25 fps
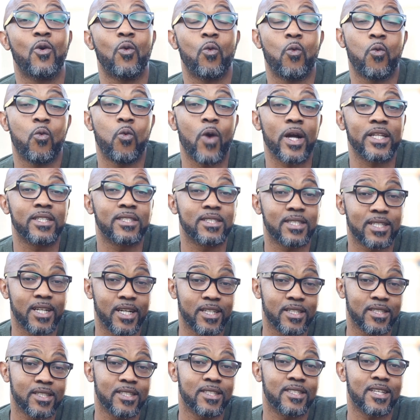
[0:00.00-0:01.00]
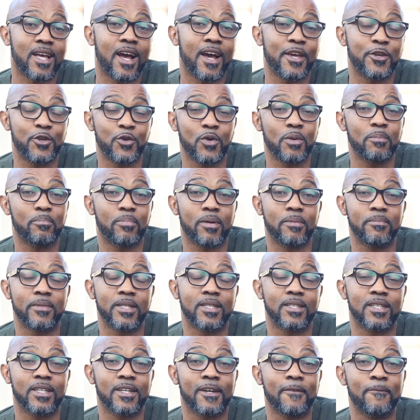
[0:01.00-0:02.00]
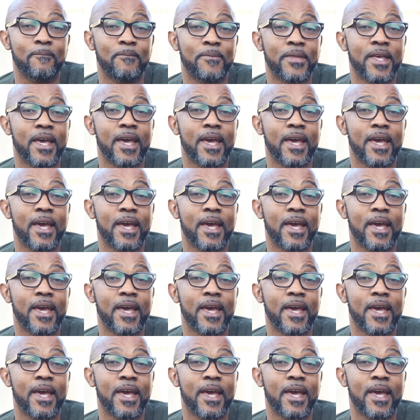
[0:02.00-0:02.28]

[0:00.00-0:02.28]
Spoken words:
what strategies are you implementing,